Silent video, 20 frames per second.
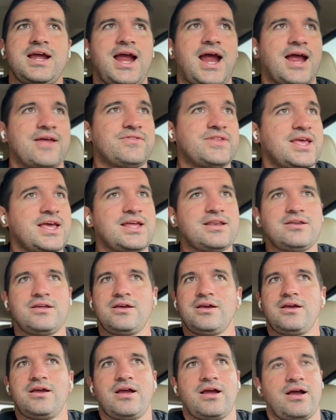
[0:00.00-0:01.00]
And then,
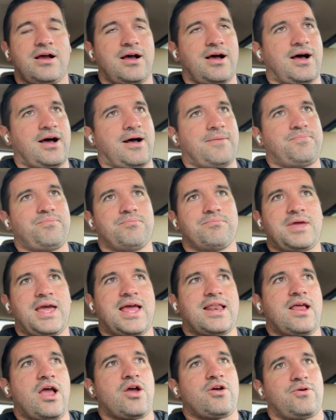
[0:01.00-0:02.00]

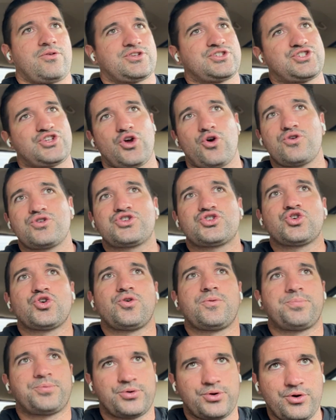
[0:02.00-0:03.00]

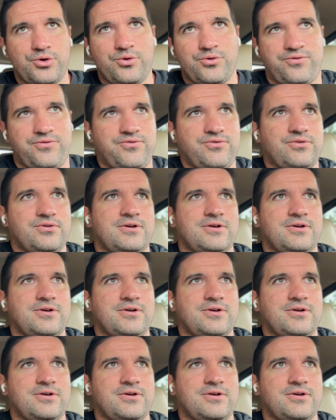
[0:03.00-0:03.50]
social proof.